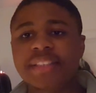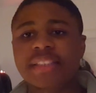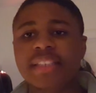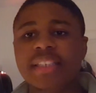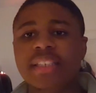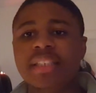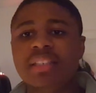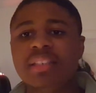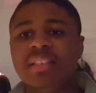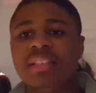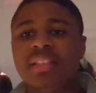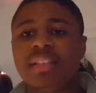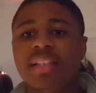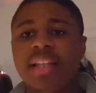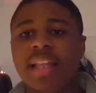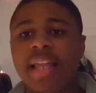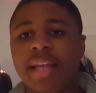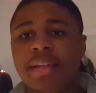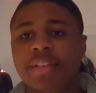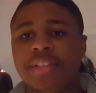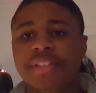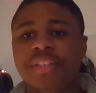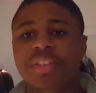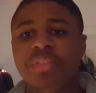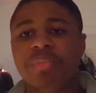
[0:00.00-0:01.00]
than
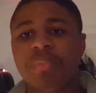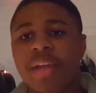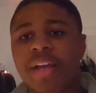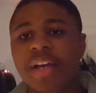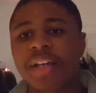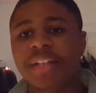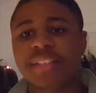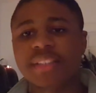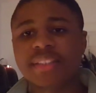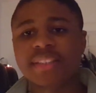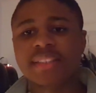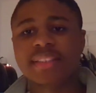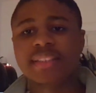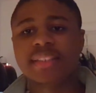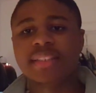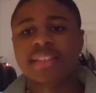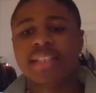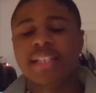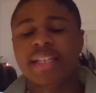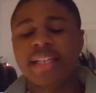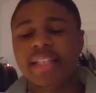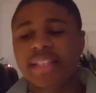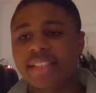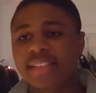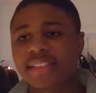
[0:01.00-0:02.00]
housing like two
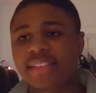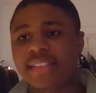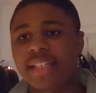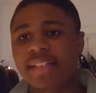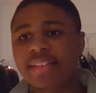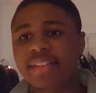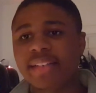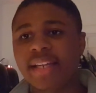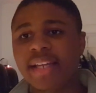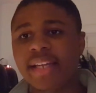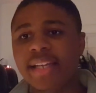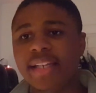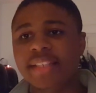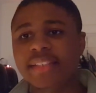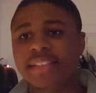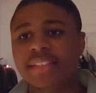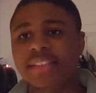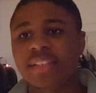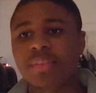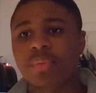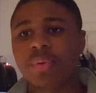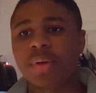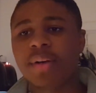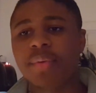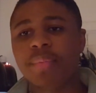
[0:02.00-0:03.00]
males in the
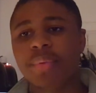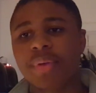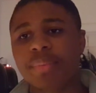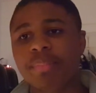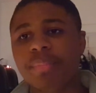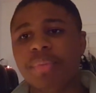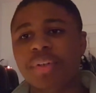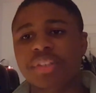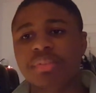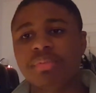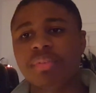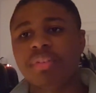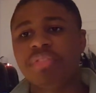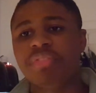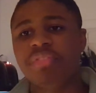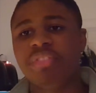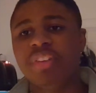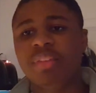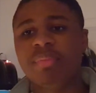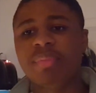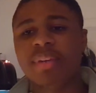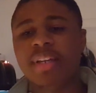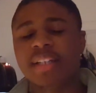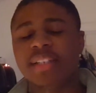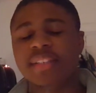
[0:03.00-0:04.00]
same cage with
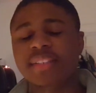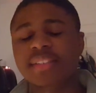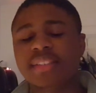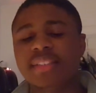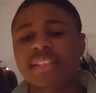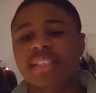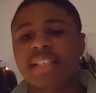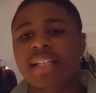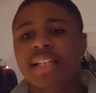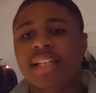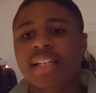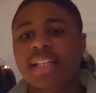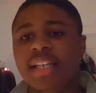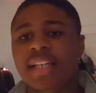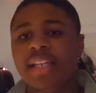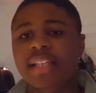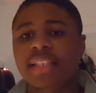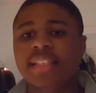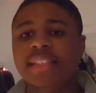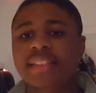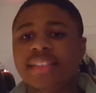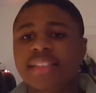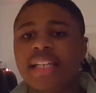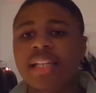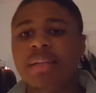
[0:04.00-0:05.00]
multiple females
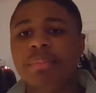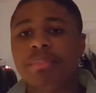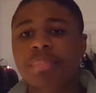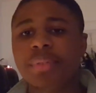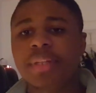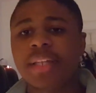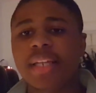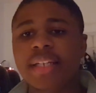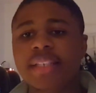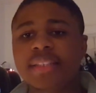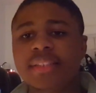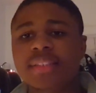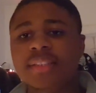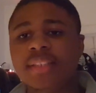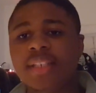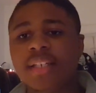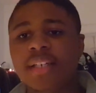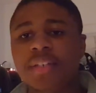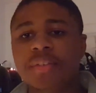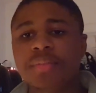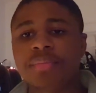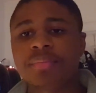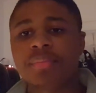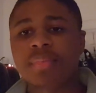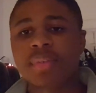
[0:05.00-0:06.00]
in the same
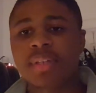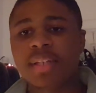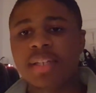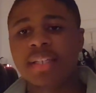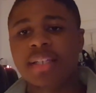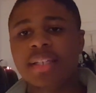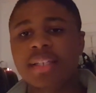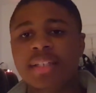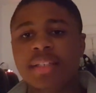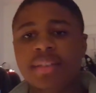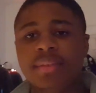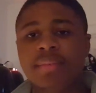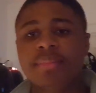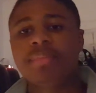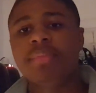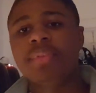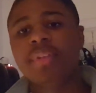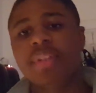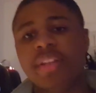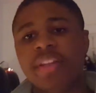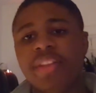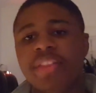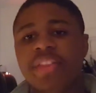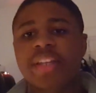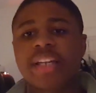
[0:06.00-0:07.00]
place. So
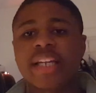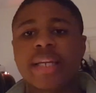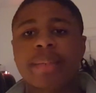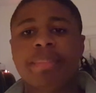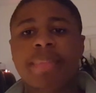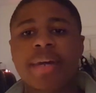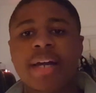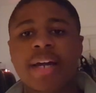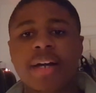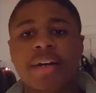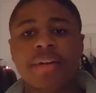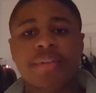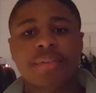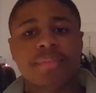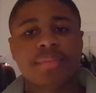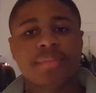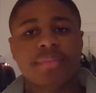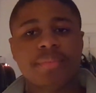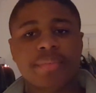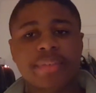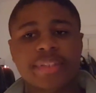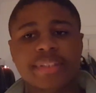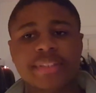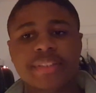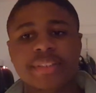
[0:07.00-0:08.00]
really think
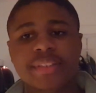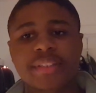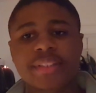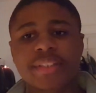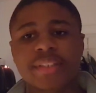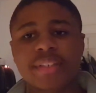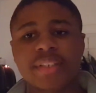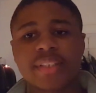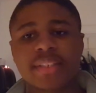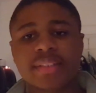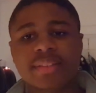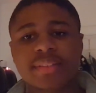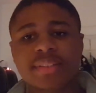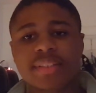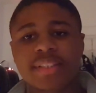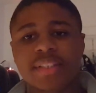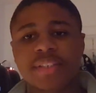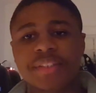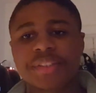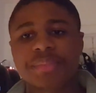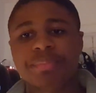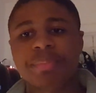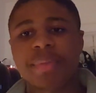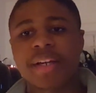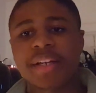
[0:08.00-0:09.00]
about what you're
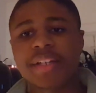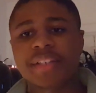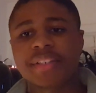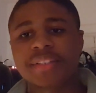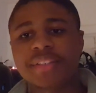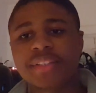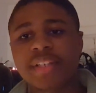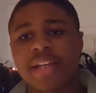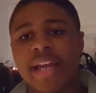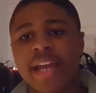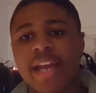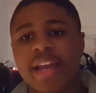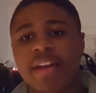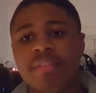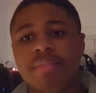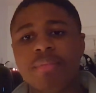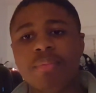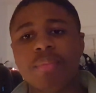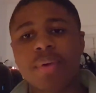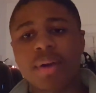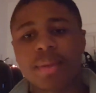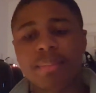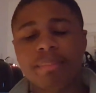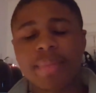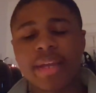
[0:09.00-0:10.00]
doing. So it's better
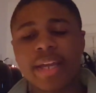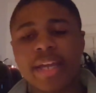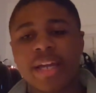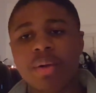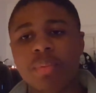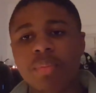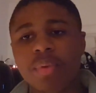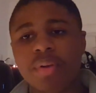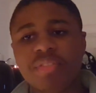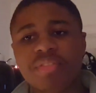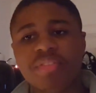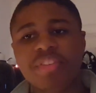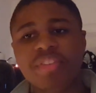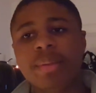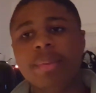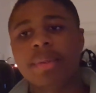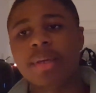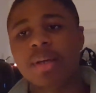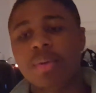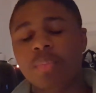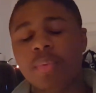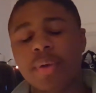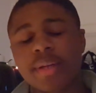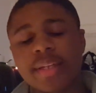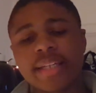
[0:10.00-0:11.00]
to have one male,
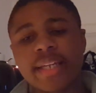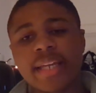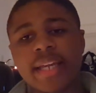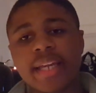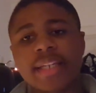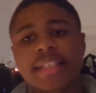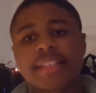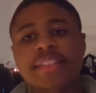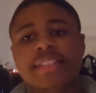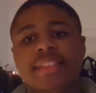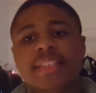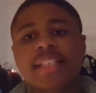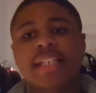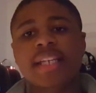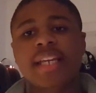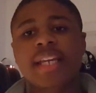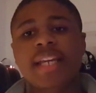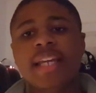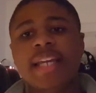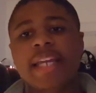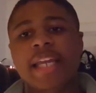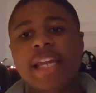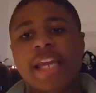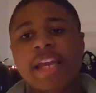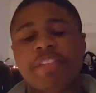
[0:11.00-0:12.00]
one female in one
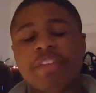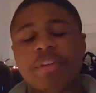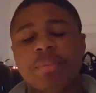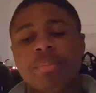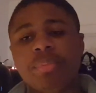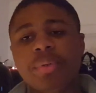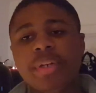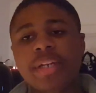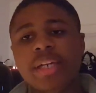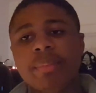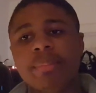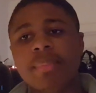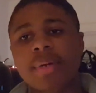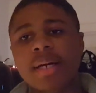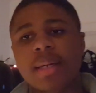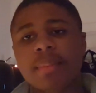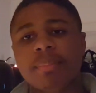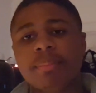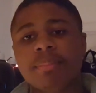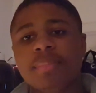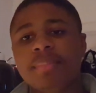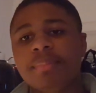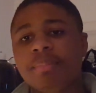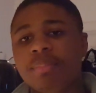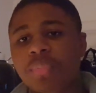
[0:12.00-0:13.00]
cage, and if you
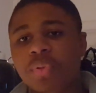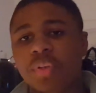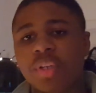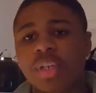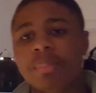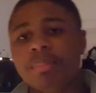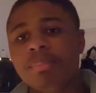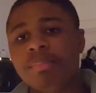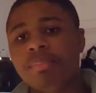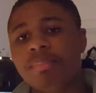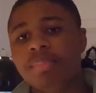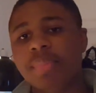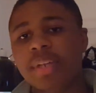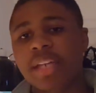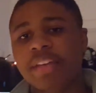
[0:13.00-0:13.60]
breed them up,